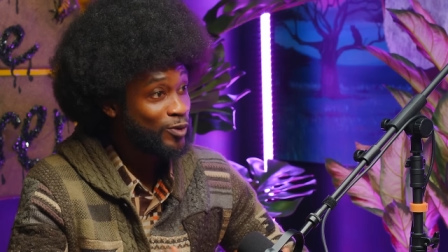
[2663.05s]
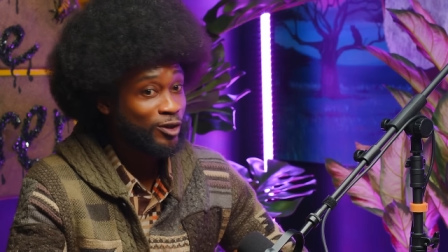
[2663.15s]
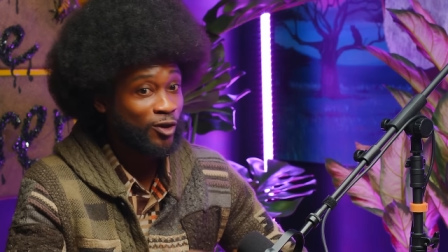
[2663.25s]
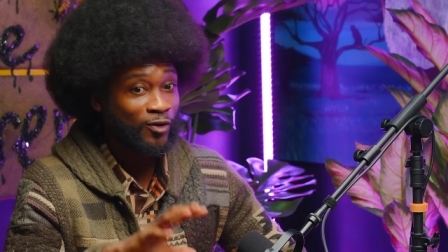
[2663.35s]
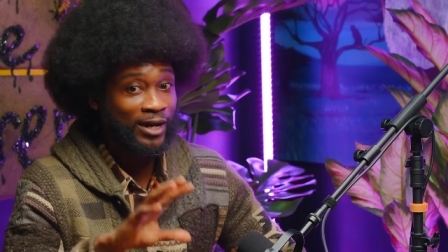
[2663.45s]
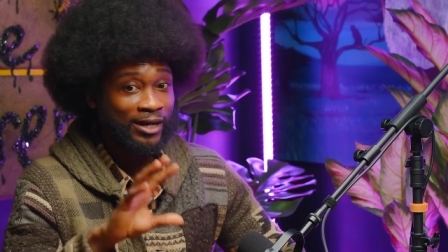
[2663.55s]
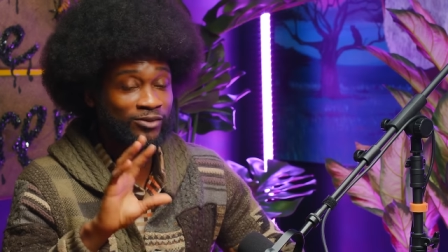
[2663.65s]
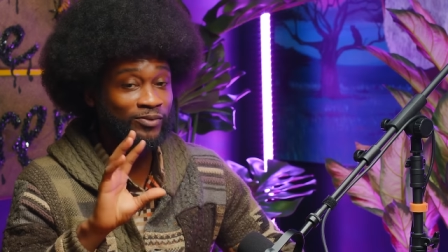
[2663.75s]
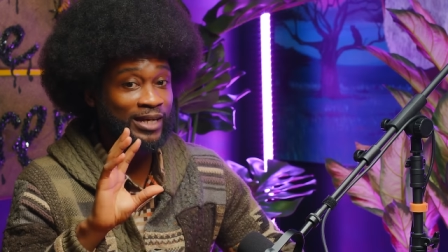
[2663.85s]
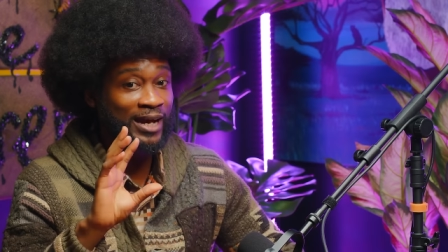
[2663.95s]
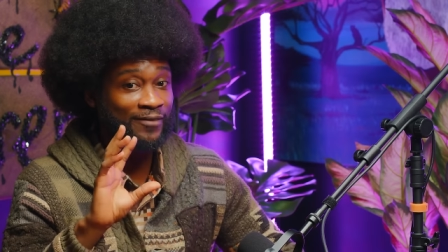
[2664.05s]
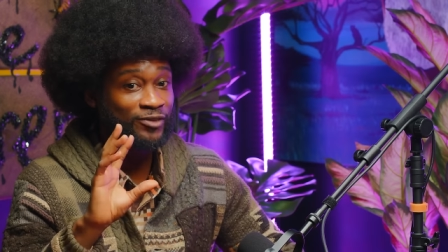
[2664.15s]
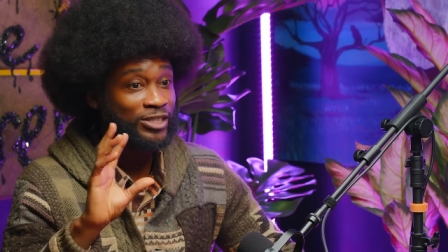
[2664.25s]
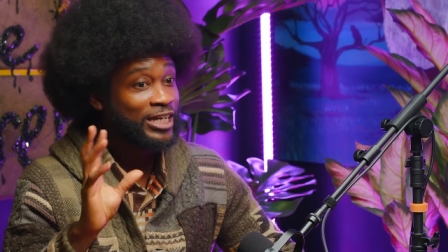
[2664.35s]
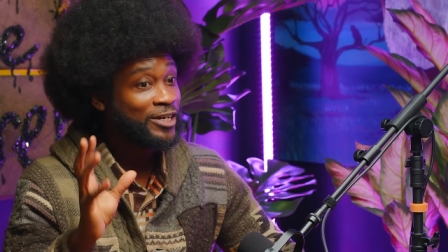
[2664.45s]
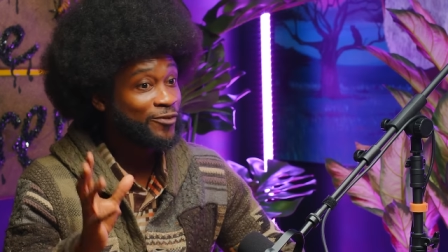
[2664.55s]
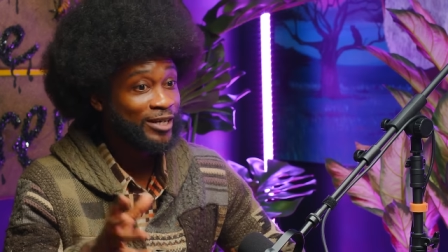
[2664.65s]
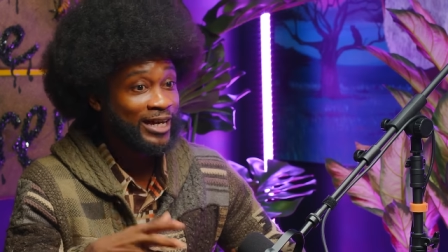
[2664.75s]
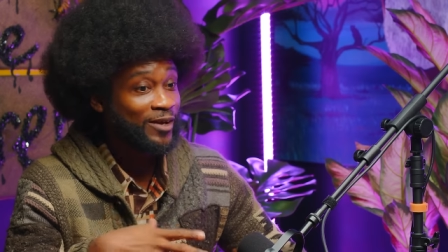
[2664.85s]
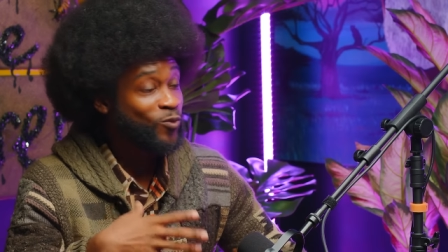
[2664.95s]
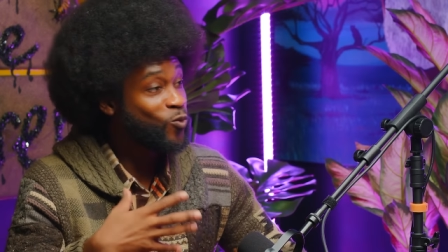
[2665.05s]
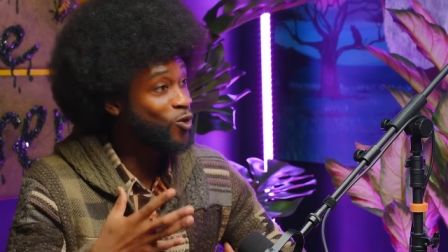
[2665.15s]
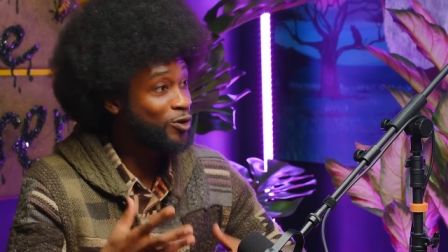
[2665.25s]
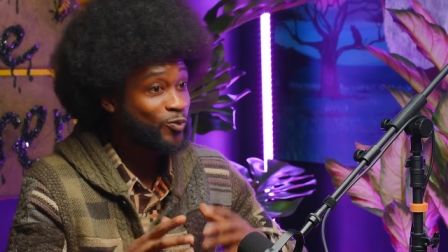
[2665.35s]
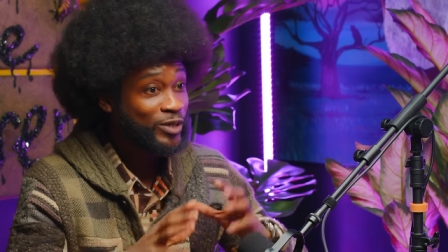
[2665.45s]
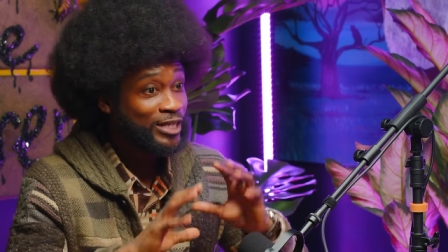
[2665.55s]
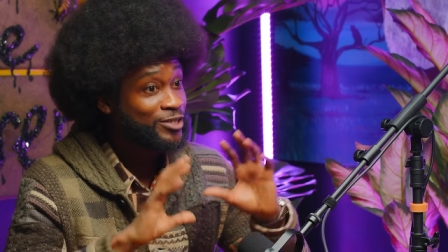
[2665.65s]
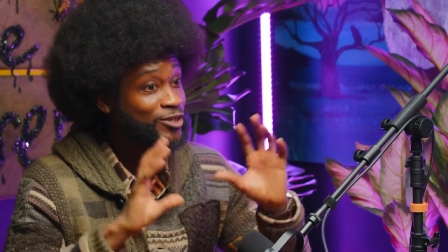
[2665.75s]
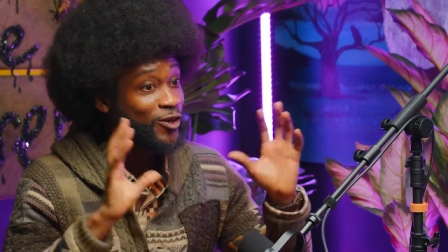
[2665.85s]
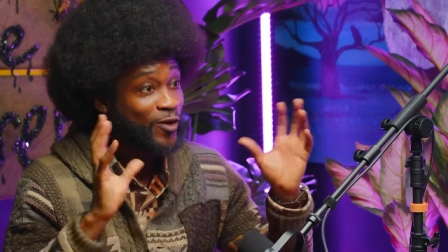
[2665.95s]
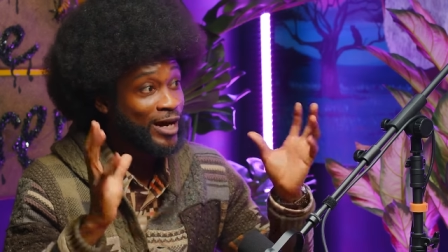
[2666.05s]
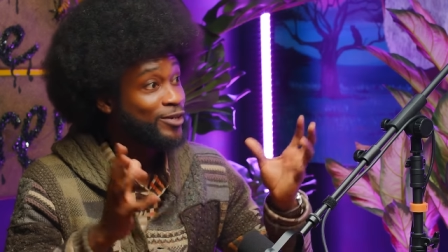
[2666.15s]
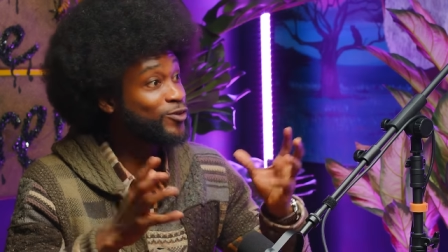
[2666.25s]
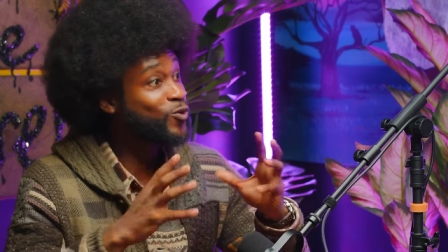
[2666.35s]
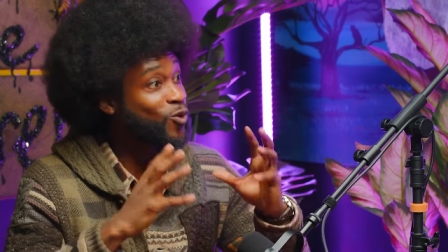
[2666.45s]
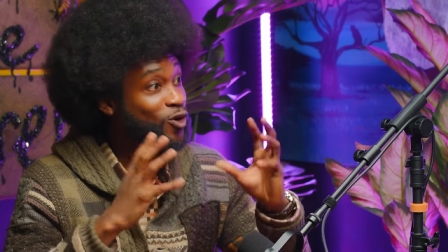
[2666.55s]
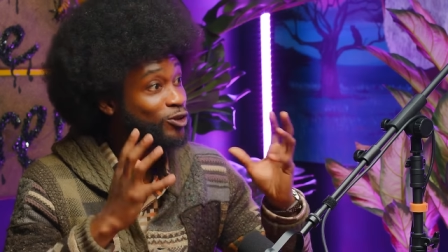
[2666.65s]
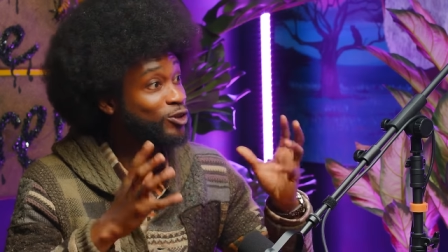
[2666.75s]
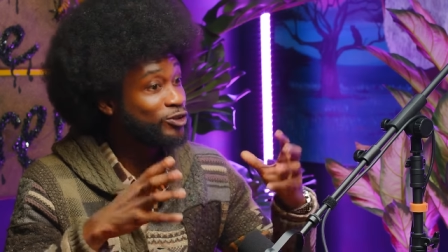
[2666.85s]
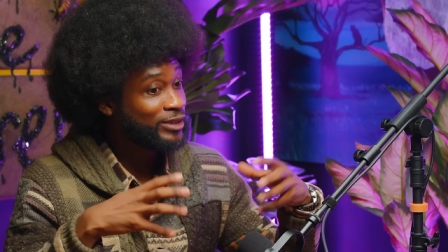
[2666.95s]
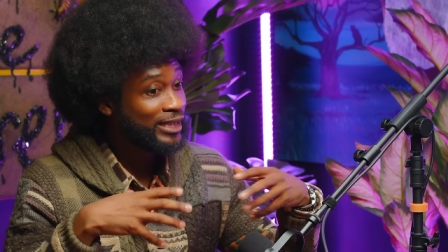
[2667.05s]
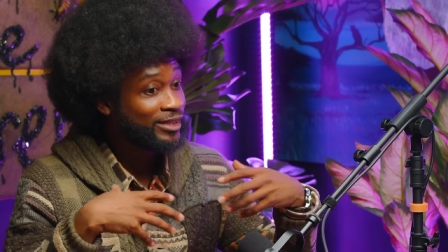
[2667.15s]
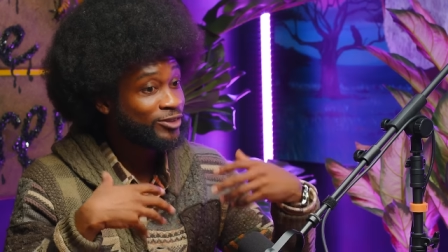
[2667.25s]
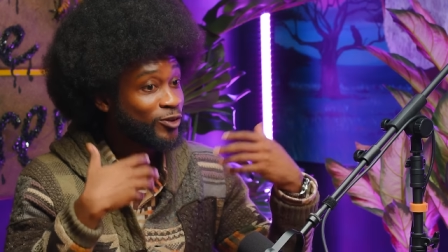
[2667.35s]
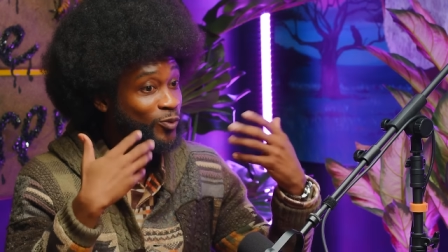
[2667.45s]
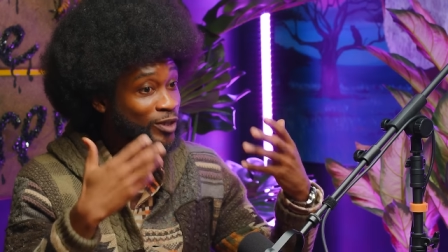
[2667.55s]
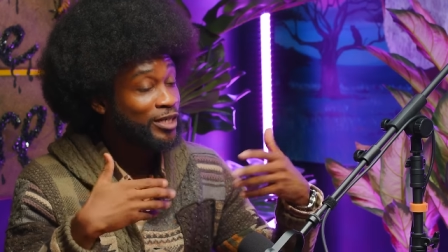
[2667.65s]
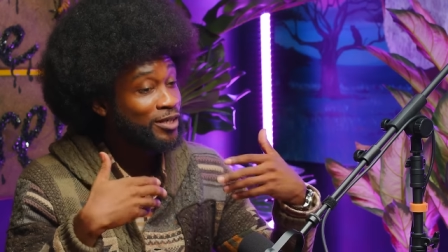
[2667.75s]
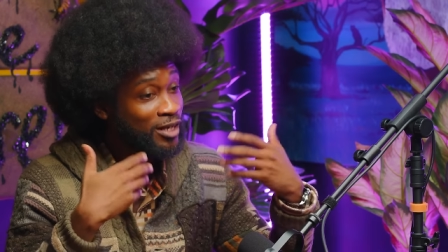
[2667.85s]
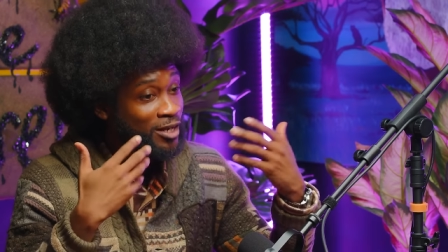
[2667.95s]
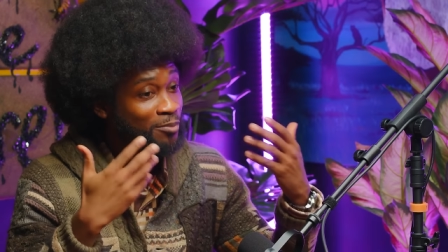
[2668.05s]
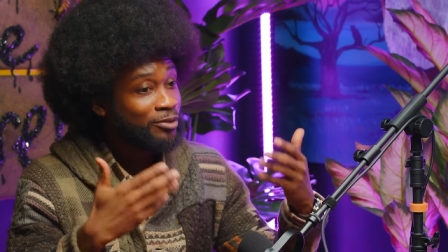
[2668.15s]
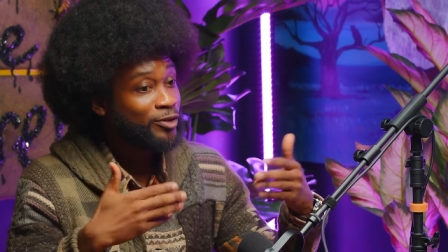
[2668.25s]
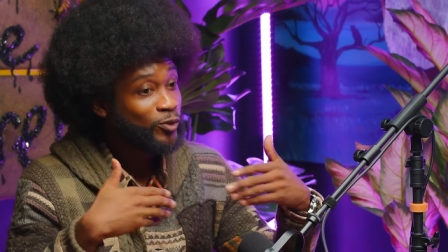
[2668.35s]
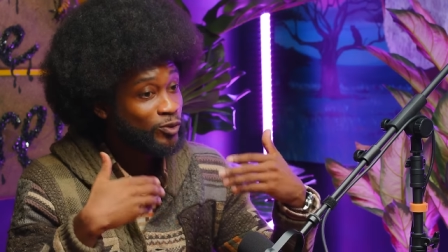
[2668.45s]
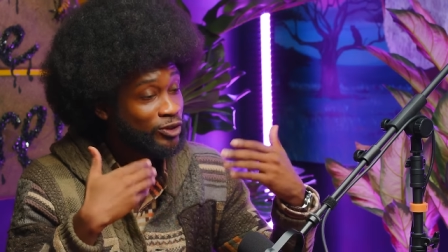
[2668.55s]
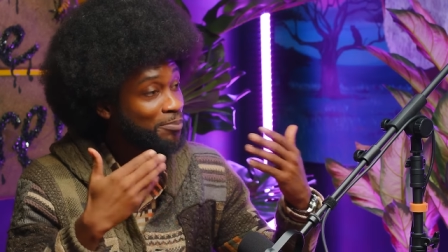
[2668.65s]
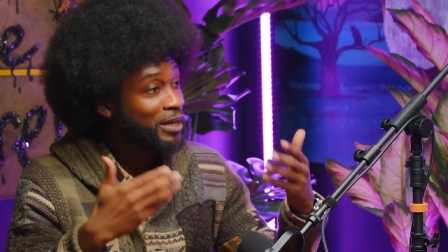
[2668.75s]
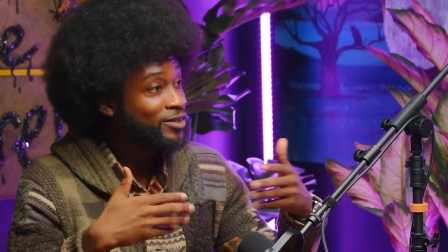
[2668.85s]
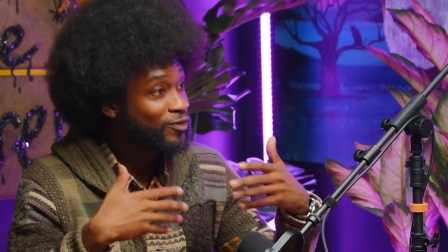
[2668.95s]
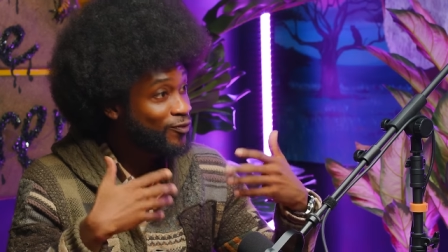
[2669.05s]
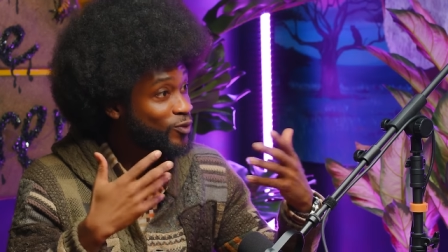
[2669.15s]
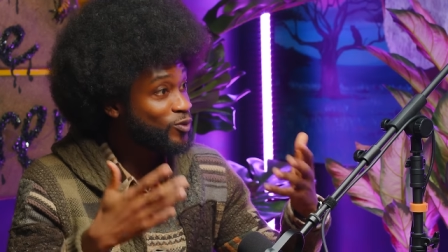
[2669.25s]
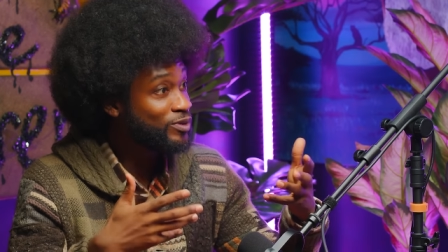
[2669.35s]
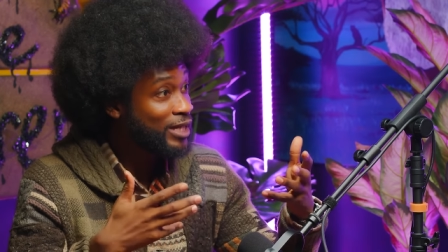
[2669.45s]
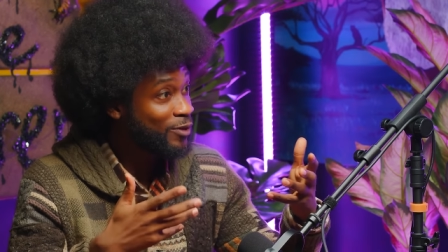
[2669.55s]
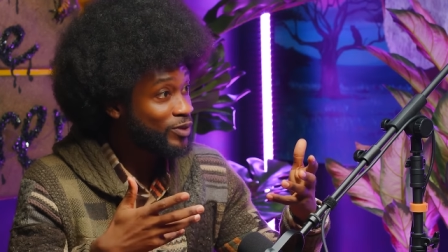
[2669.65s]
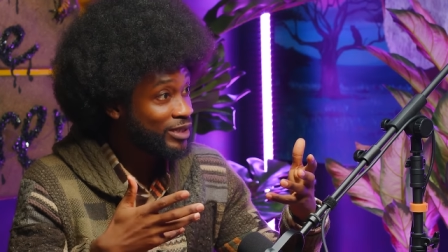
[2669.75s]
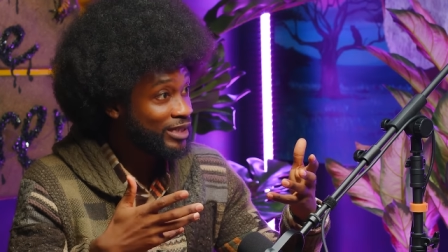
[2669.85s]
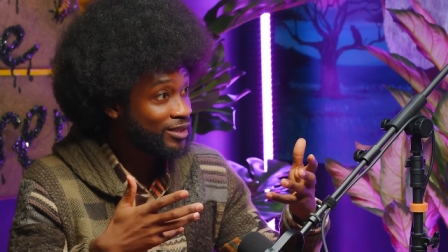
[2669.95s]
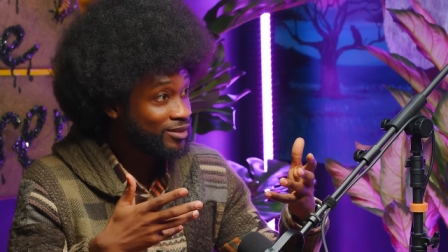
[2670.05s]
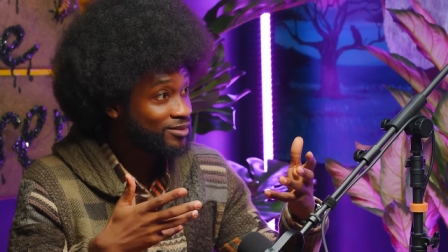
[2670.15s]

Yes. We have to irrigate water. We need to know how to do all those things so we can produce and make the food that we need.